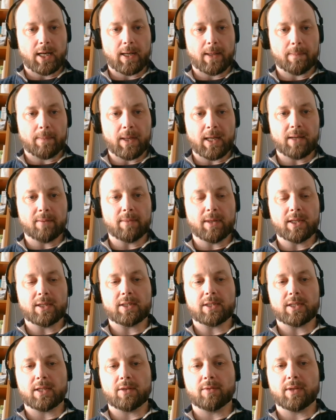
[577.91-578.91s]

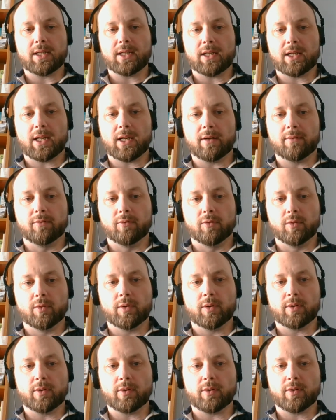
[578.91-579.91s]
payment, we can have
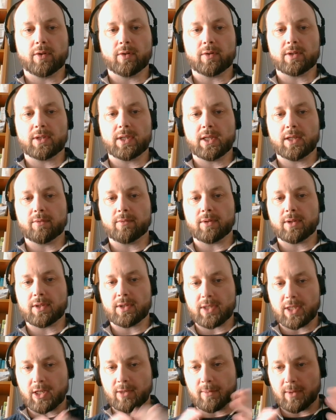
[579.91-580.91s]
Rule 13 with the
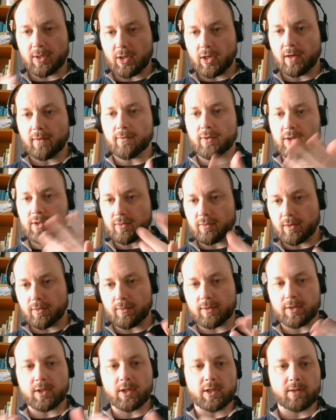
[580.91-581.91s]
settlement conference, what
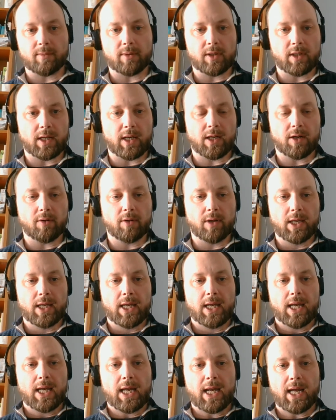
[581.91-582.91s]
we're talking about now,
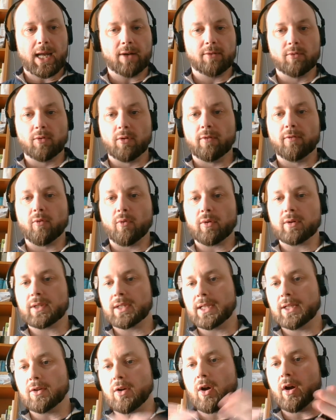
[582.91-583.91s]
and Rule
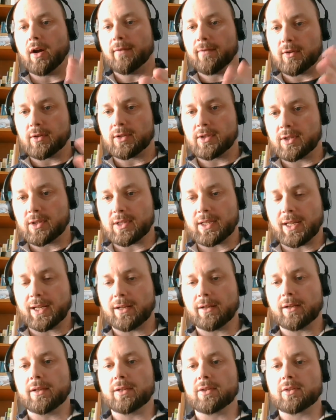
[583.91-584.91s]
14, offers to
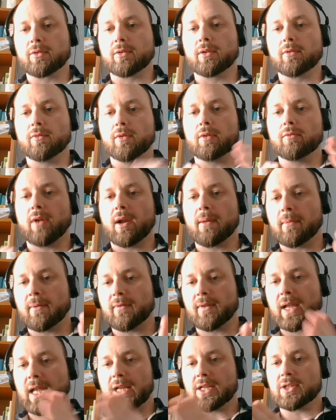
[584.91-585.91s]
settle, and sort of what
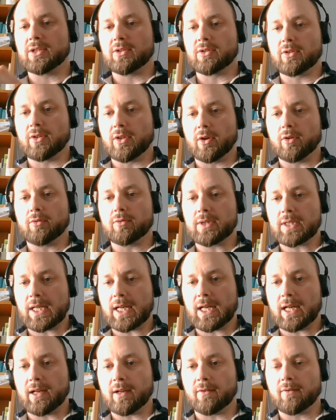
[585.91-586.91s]
ramifications those
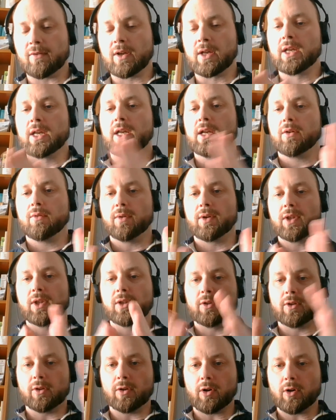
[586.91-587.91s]
have within
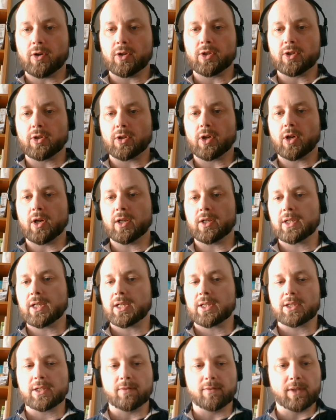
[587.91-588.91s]
the larger
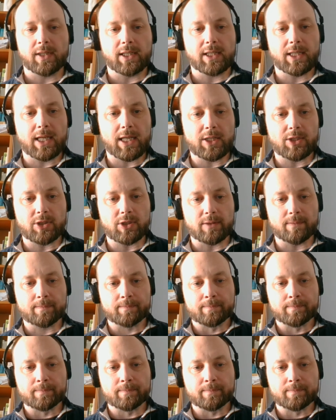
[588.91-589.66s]
context of litigation.